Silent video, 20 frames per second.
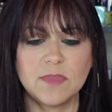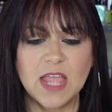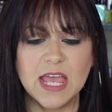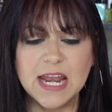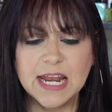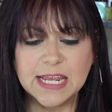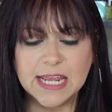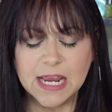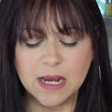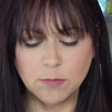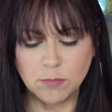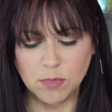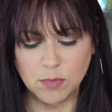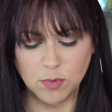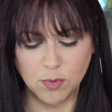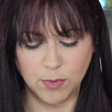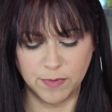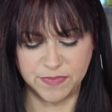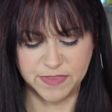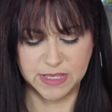I can't
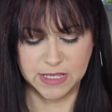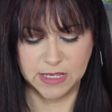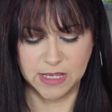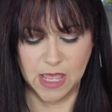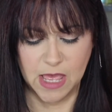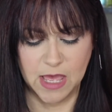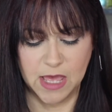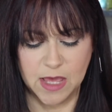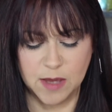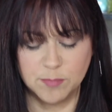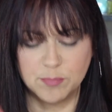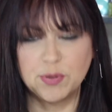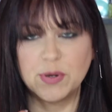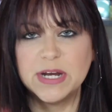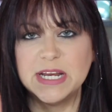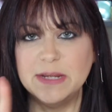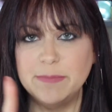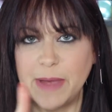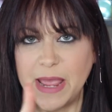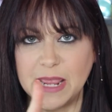remember what the
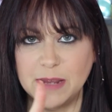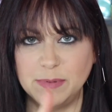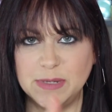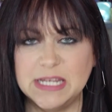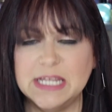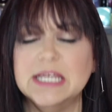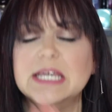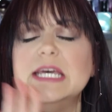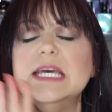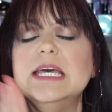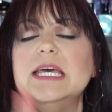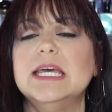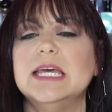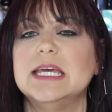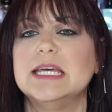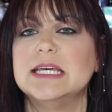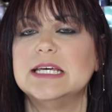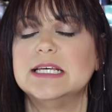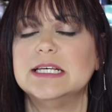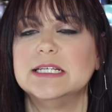Pretty Baby
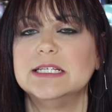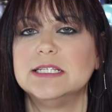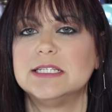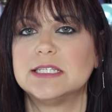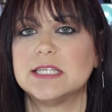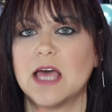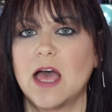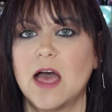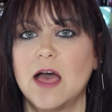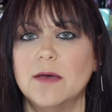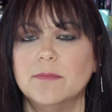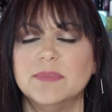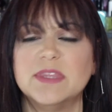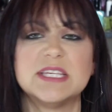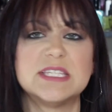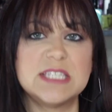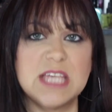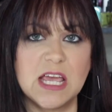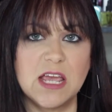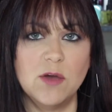is, the
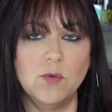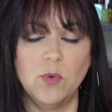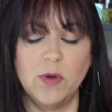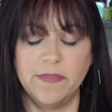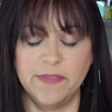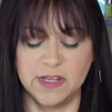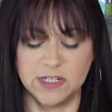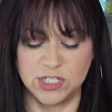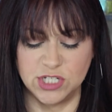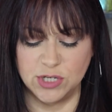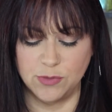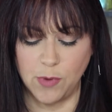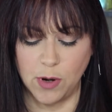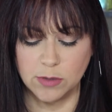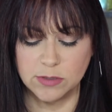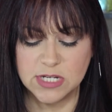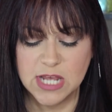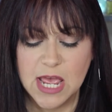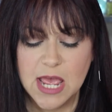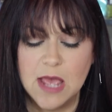second one that she
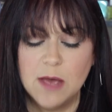wrote.